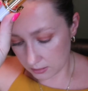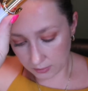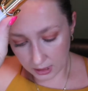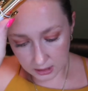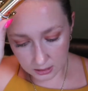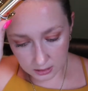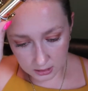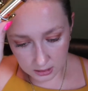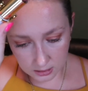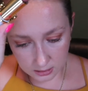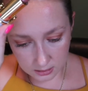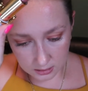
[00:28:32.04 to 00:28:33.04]
right?
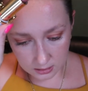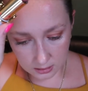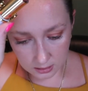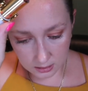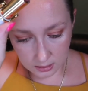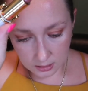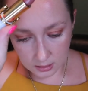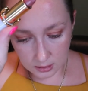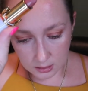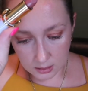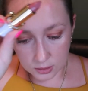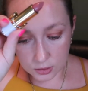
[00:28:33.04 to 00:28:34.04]

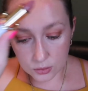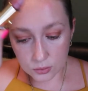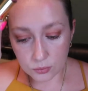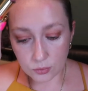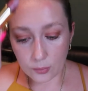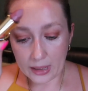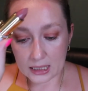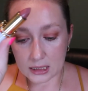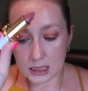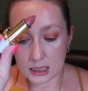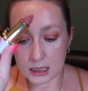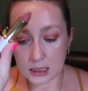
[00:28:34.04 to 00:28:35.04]
Nude
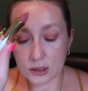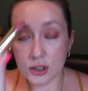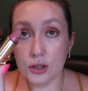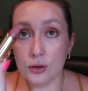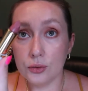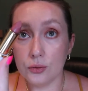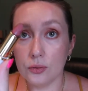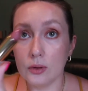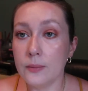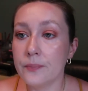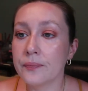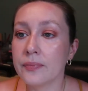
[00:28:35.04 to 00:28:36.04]
Romantique 2.
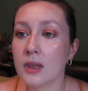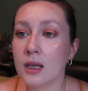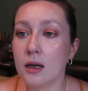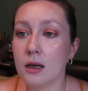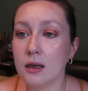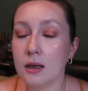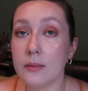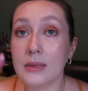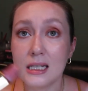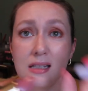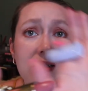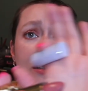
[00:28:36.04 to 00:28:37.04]
Uh, this